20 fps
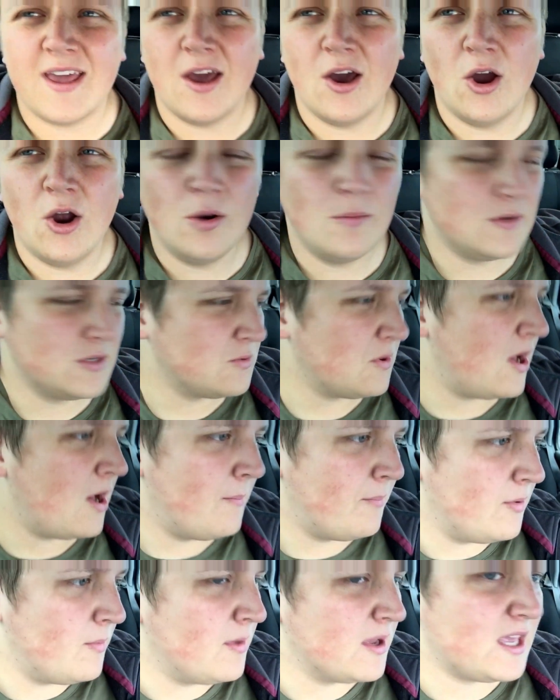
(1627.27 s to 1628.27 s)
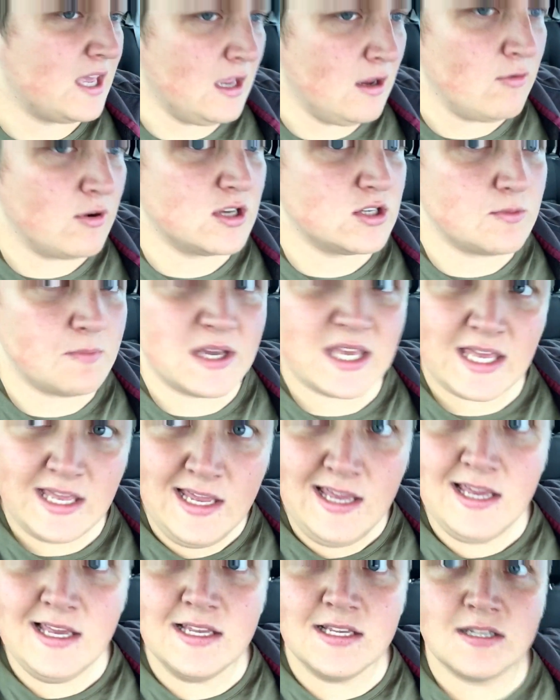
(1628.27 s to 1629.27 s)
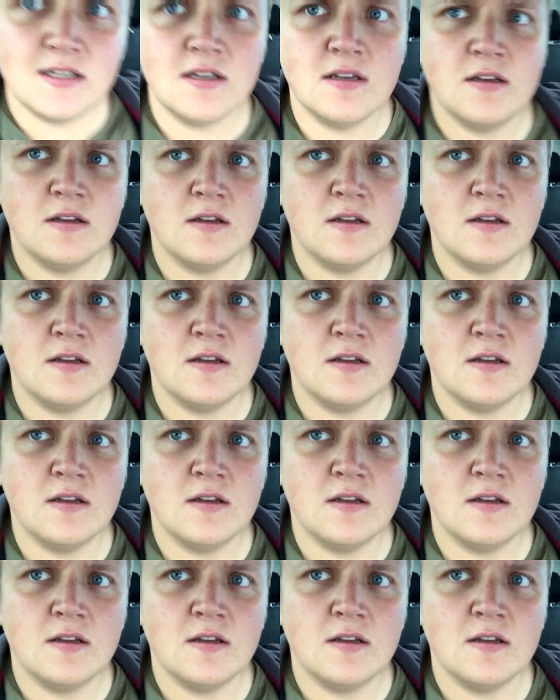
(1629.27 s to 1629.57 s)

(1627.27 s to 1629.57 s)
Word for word: get home as well and put my keyrings on my keys.